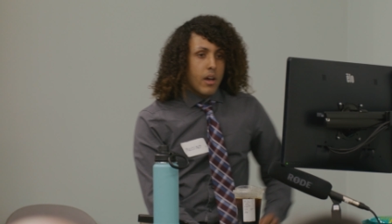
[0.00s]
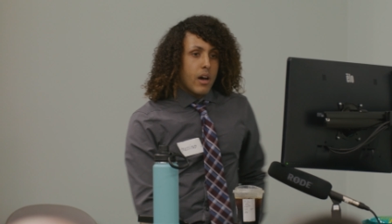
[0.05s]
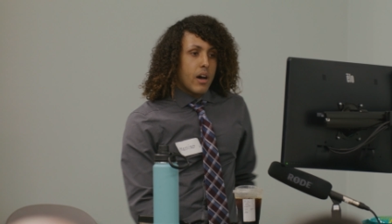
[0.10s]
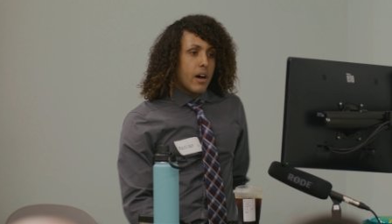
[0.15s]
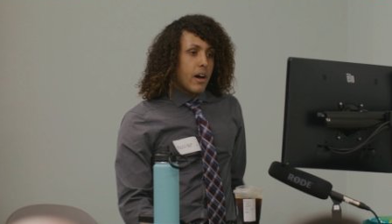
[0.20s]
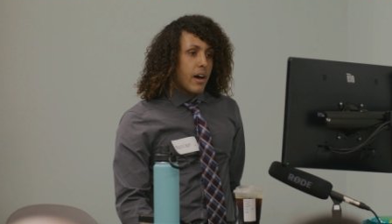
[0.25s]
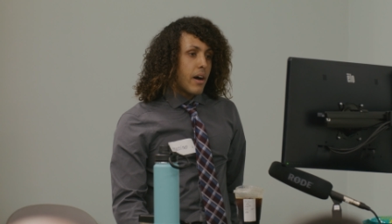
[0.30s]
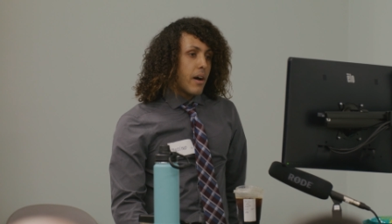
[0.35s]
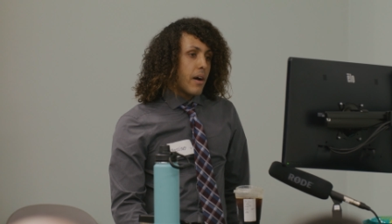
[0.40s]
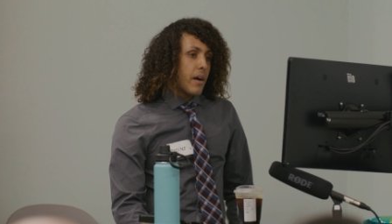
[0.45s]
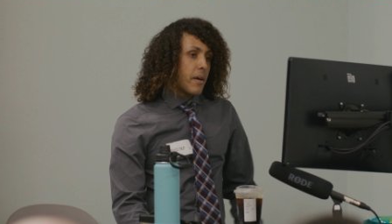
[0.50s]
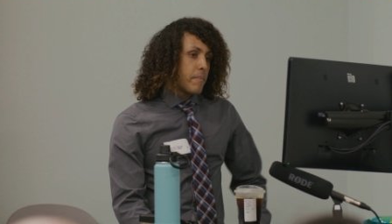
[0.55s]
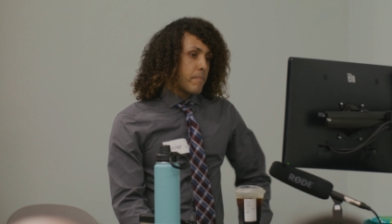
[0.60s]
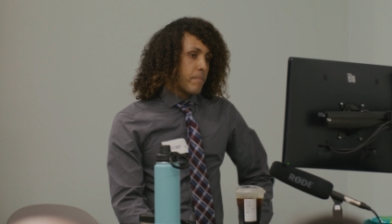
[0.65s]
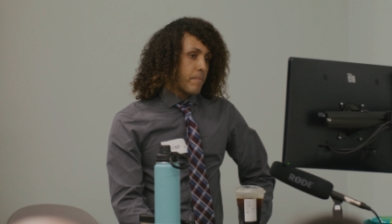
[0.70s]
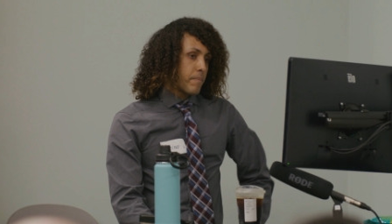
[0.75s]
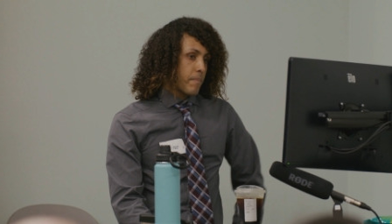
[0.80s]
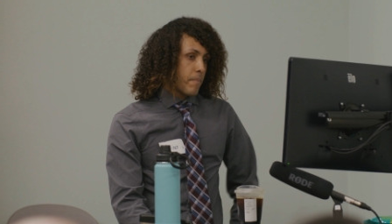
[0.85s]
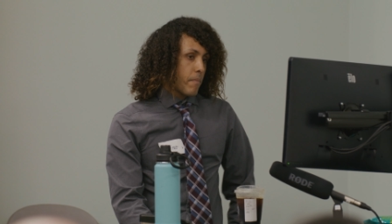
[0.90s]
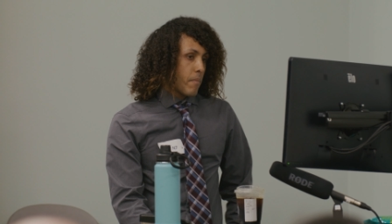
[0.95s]
But
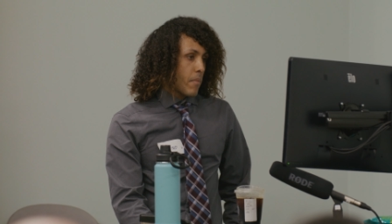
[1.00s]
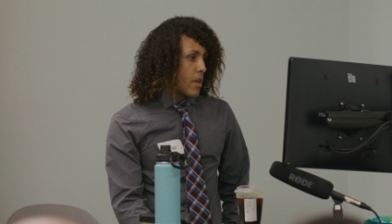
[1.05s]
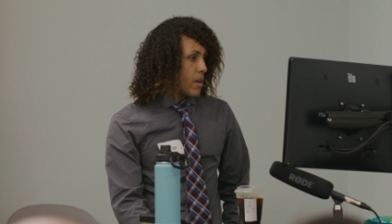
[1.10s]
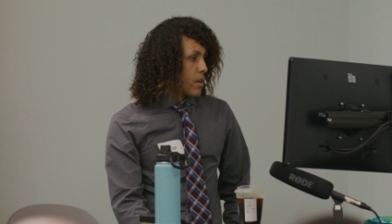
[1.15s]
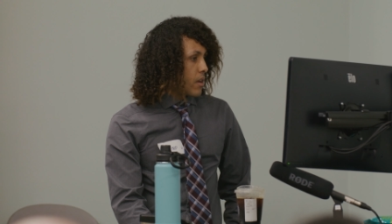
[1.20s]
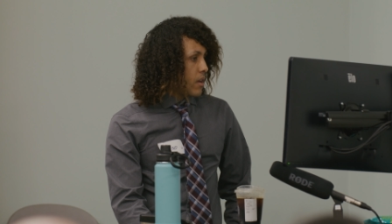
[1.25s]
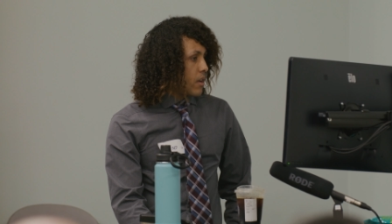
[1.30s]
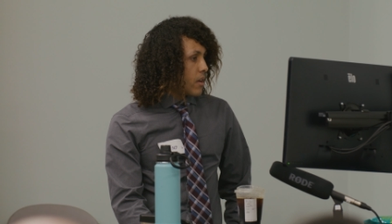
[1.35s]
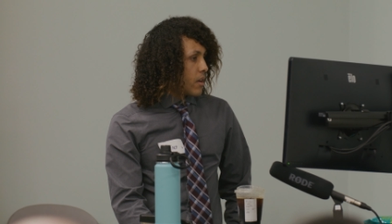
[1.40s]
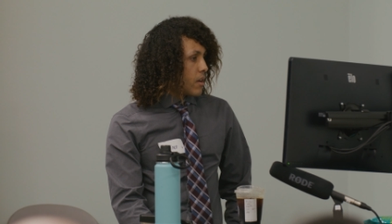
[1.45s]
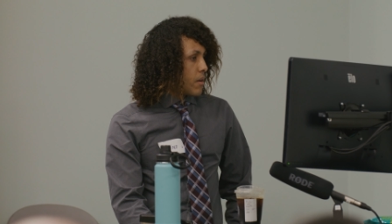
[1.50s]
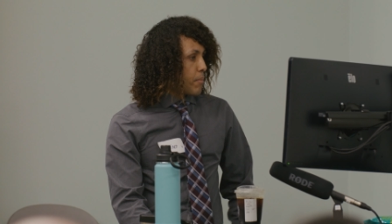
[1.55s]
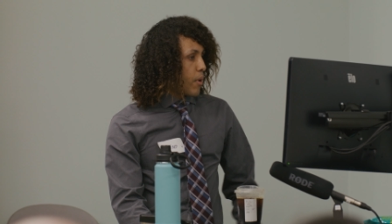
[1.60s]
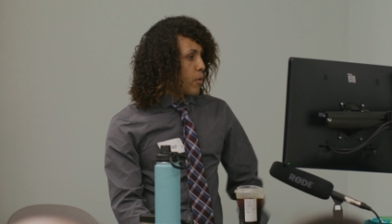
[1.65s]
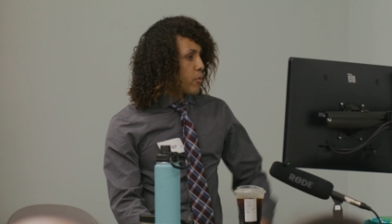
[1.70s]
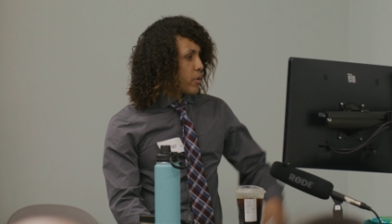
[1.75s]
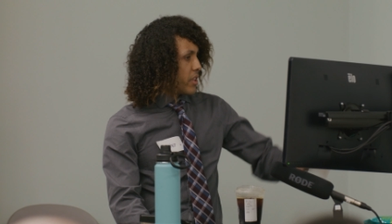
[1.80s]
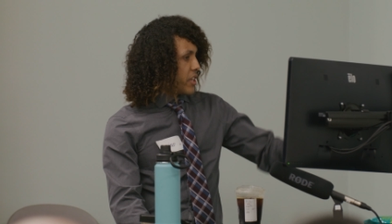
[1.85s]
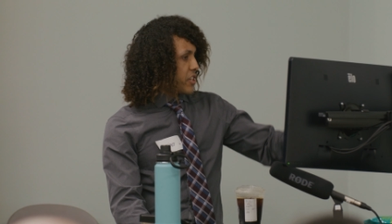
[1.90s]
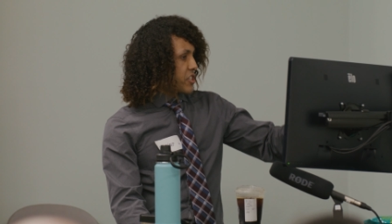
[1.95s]

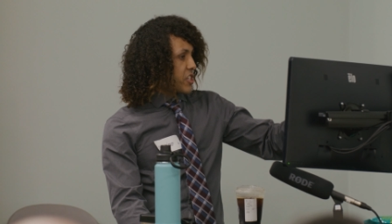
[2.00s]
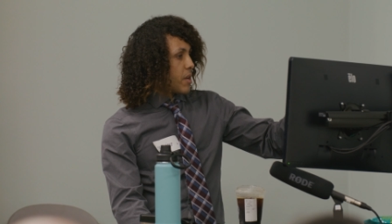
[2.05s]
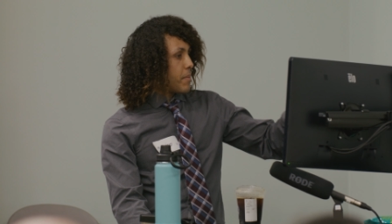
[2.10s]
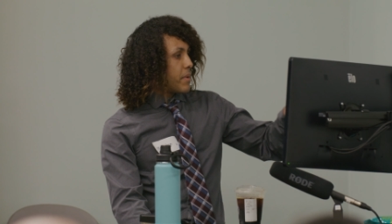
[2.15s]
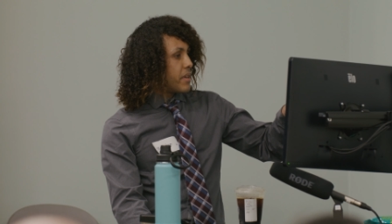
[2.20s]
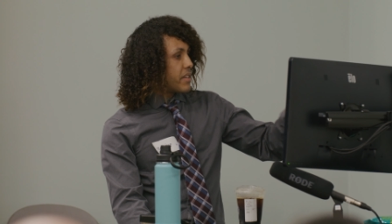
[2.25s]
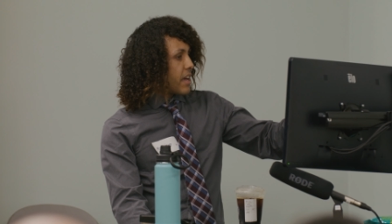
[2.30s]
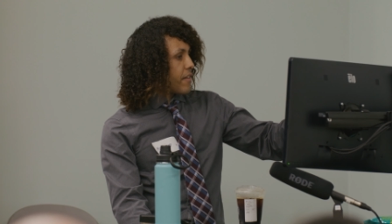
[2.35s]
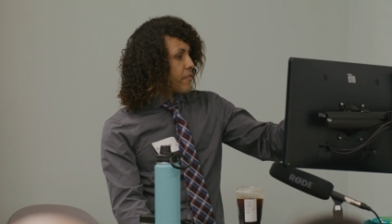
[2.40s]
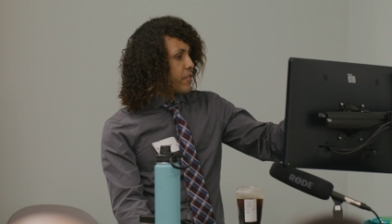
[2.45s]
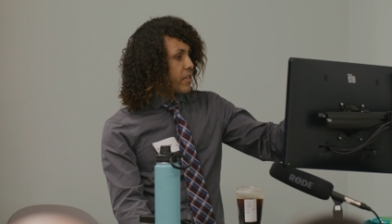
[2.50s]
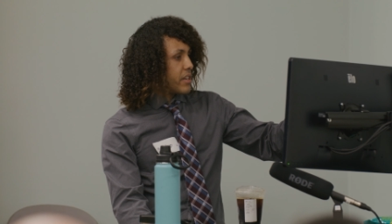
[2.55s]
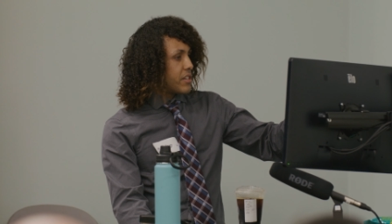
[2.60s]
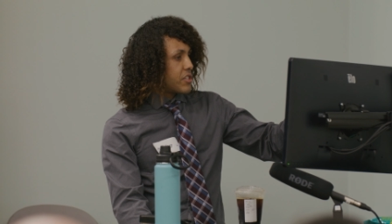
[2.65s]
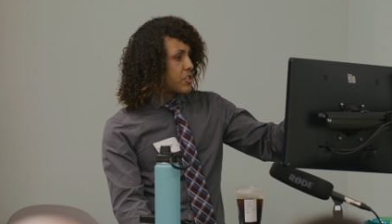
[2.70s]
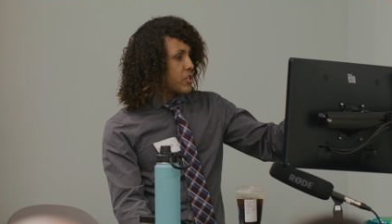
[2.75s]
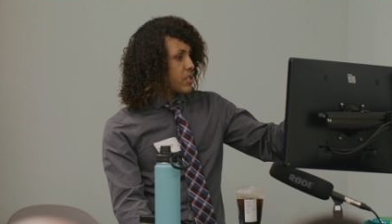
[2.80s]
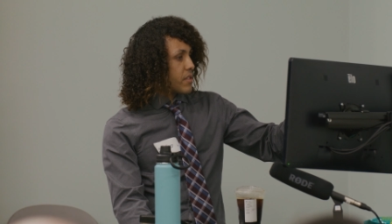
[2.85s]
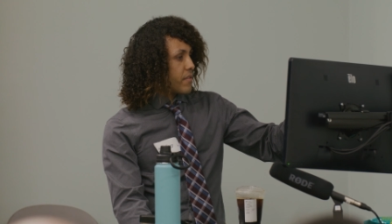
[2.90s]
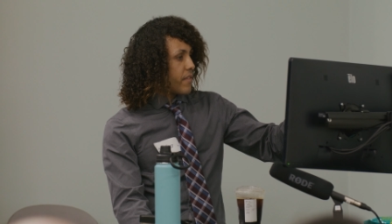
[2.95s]
really, it's going to be
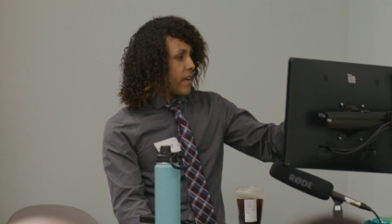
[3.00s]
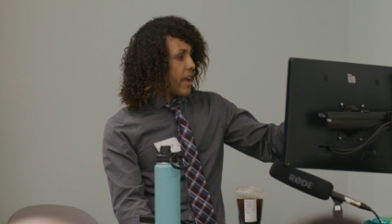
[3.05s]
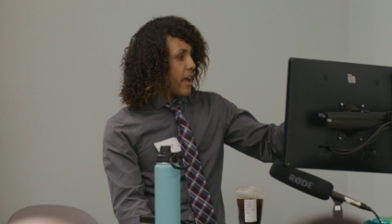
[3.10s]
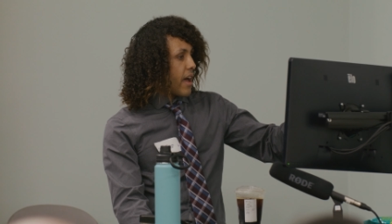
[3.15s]
definitions of